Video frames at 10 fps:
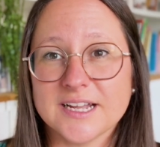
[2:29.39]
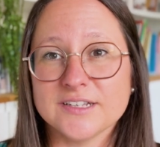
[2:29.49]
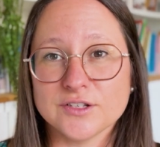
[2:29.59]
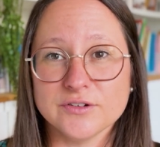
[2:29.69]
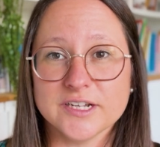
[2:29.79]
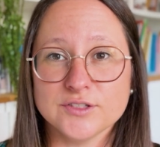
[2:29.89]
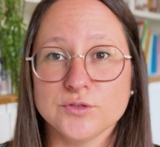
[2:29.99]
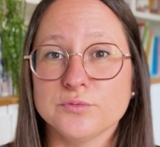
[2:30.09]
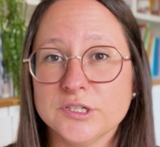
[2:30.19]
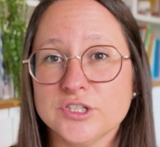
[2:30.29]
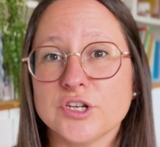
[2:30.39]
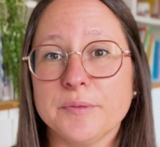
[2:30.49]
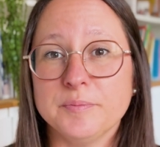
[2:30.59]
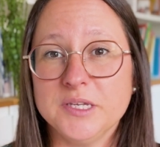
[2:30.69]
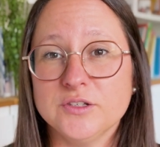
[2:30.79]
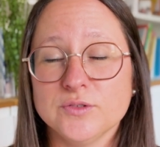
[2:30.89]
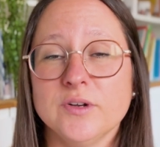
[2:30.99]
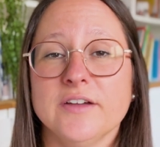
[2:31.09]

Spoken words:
as long as you reach a B2